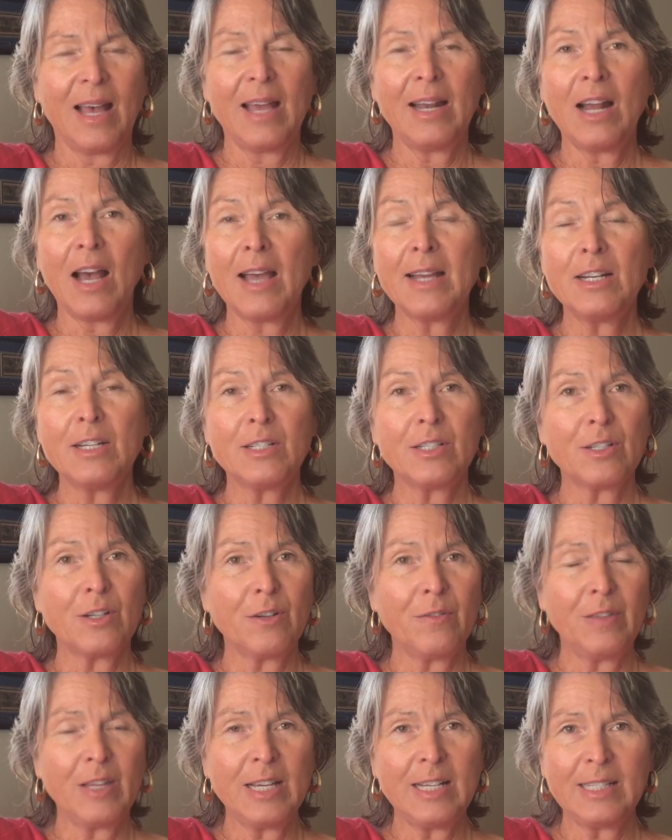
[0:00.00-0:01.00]
And I
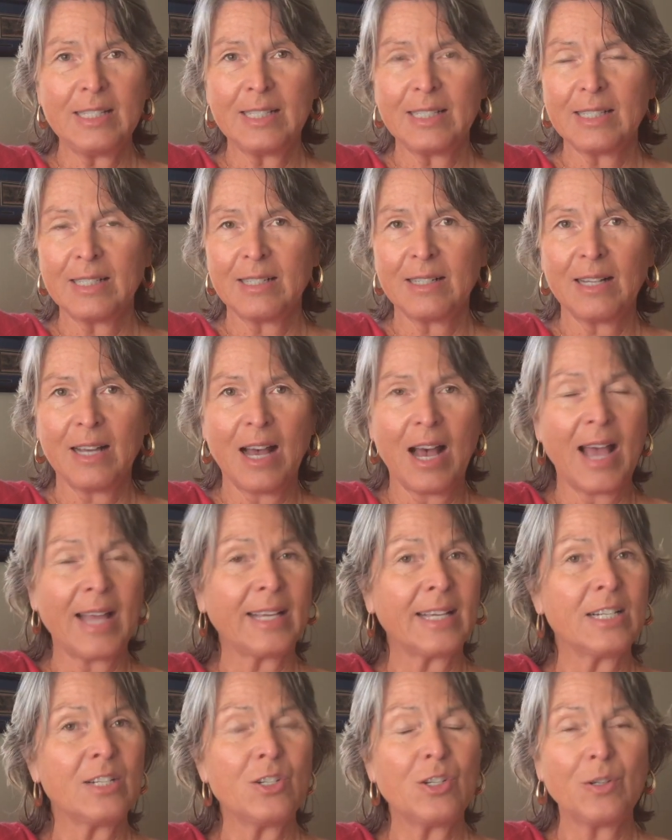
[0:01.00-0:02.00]
deserve this, I
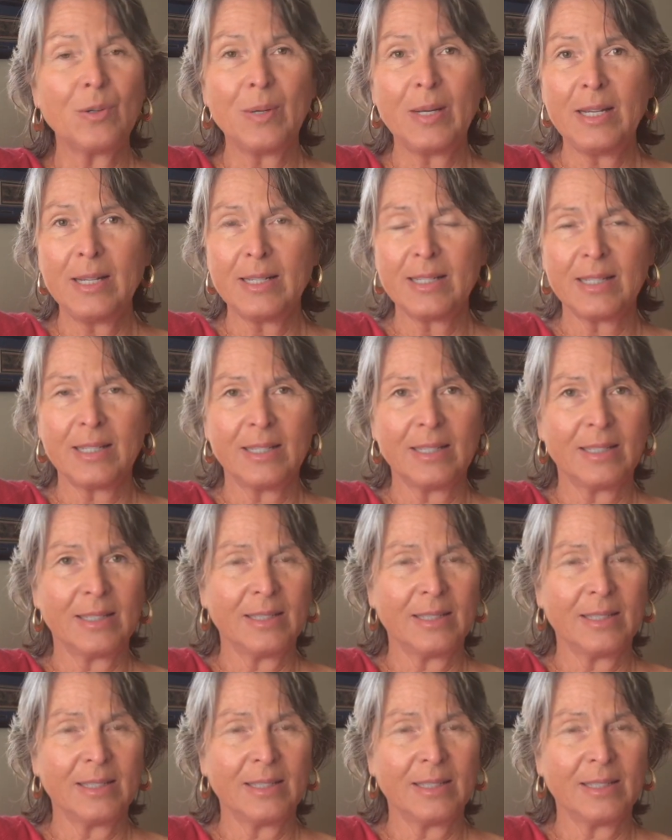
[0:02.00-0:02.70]
can do it,